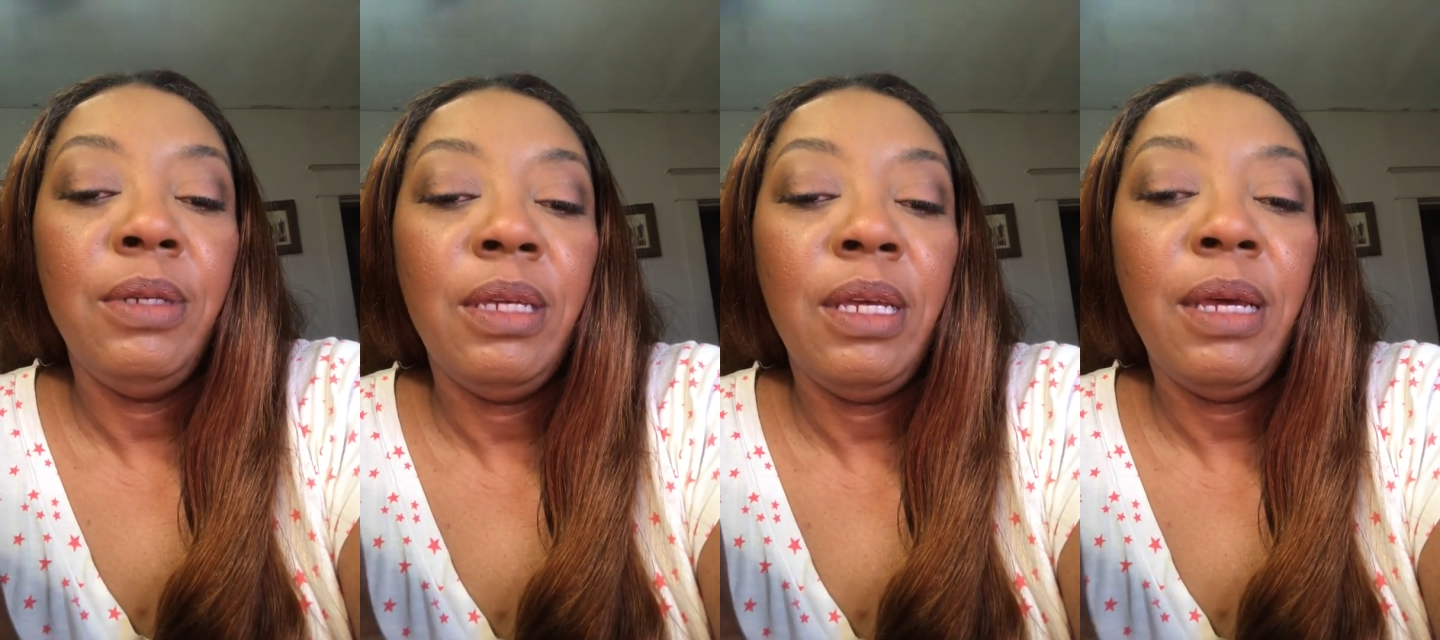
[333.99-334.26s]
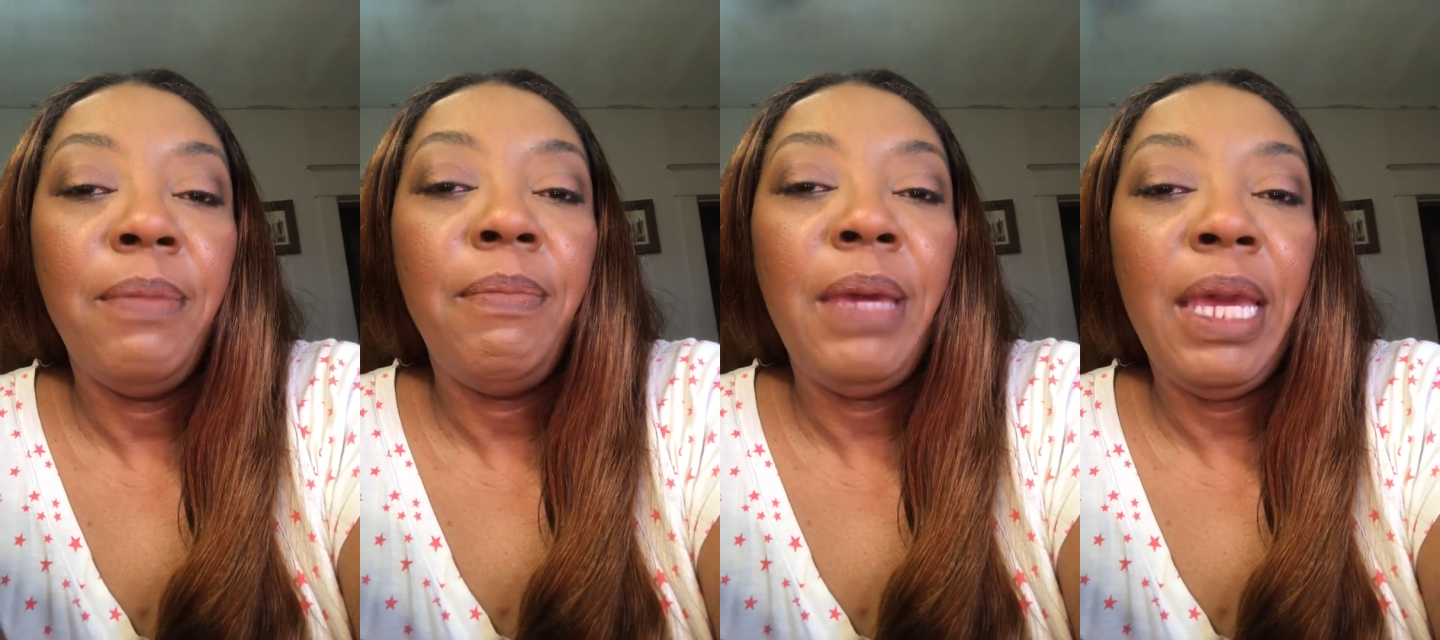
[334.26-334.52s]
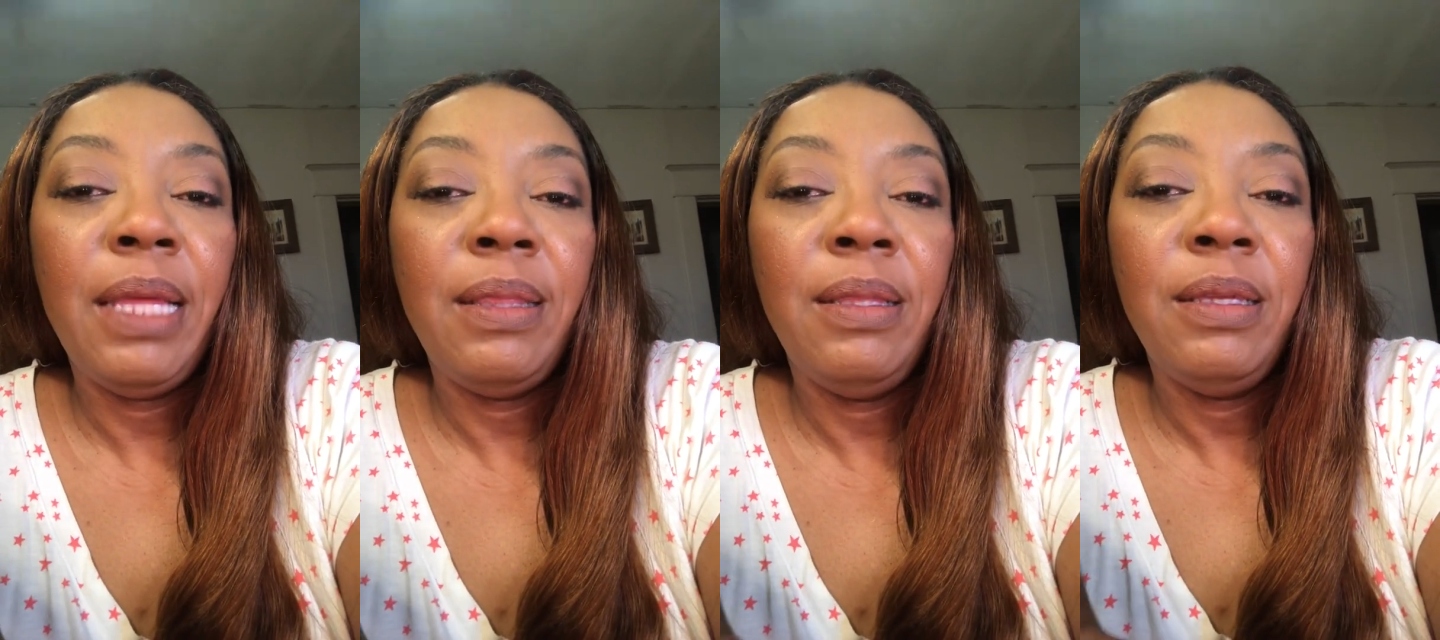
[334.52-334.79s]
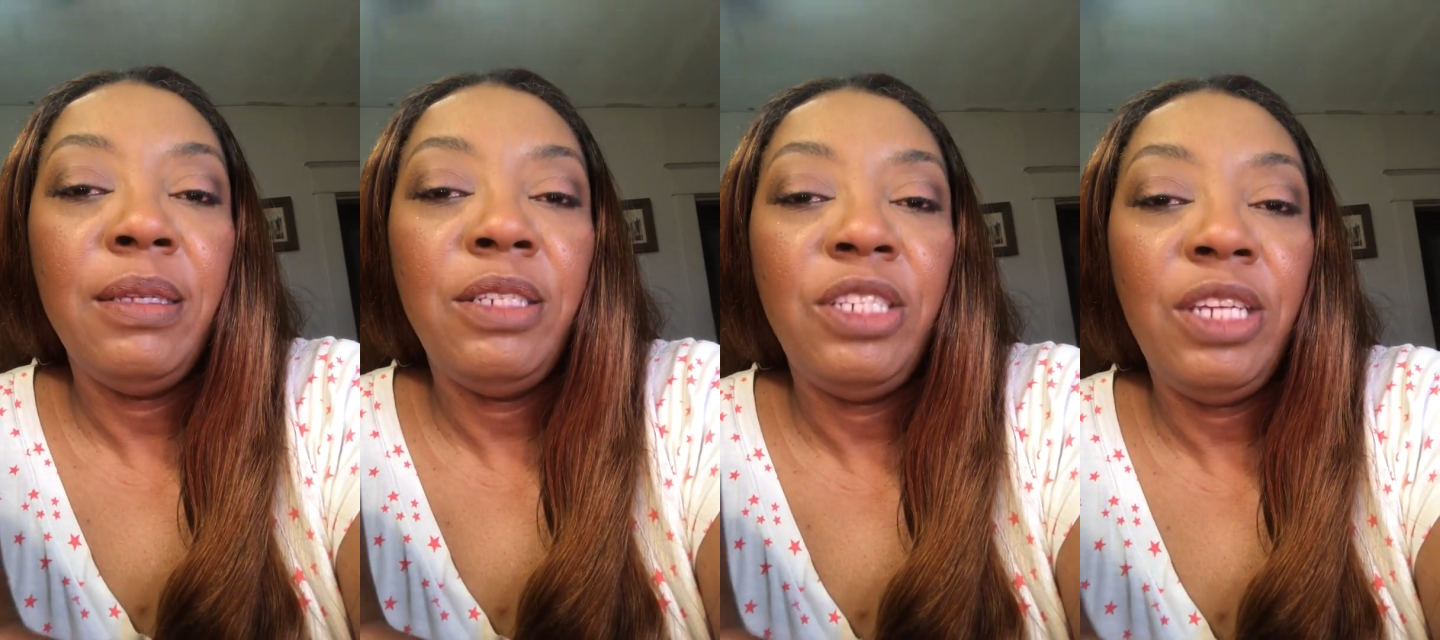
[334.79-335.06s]
combat
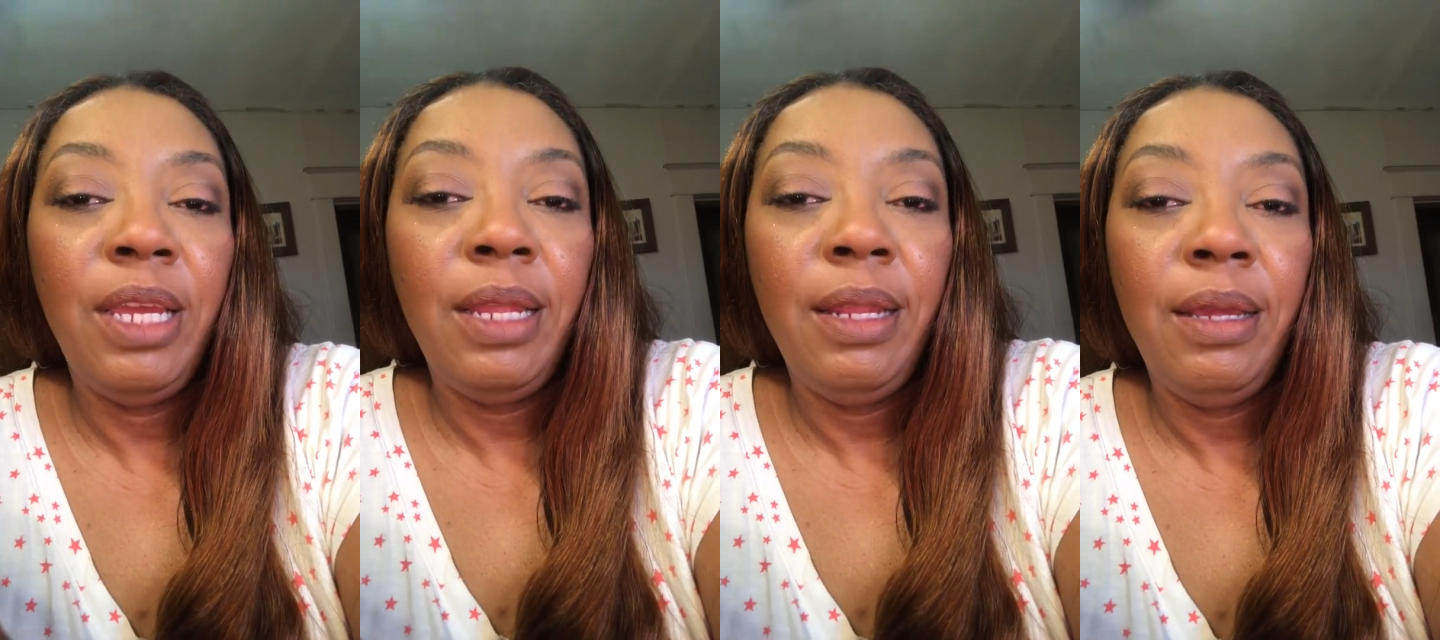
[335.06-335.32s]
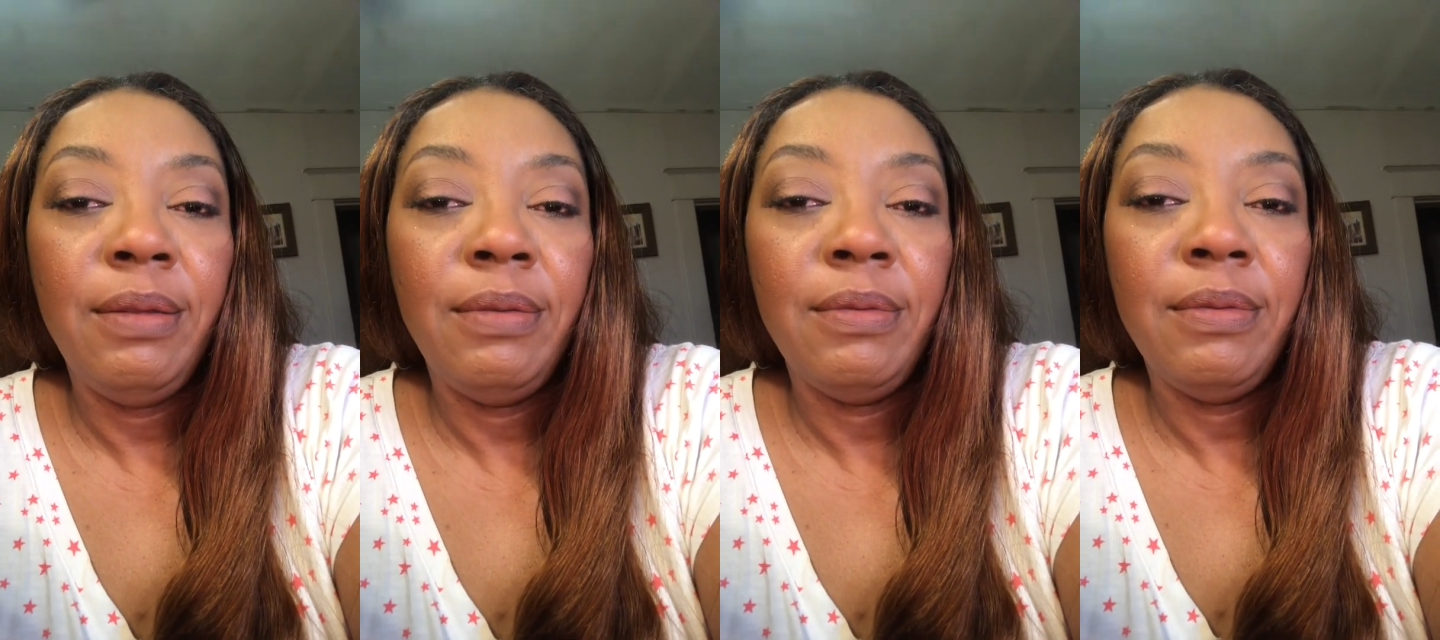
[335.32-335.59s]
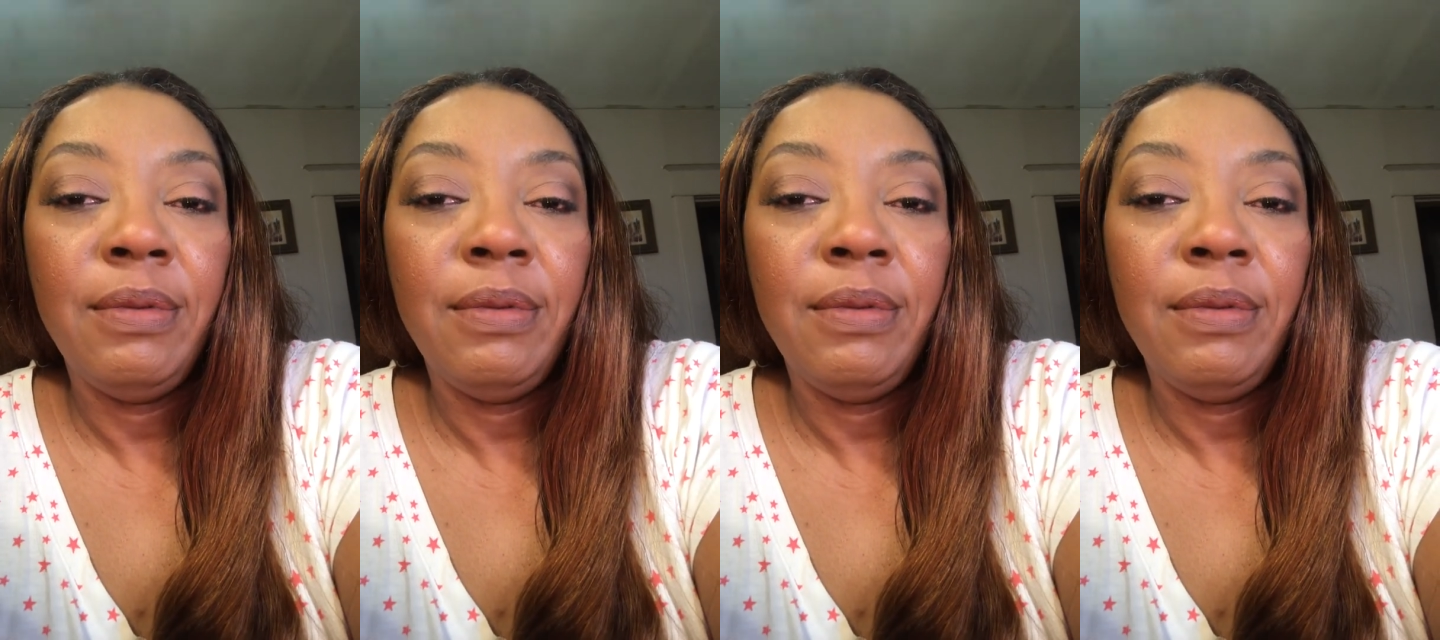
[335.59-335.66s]
the shedding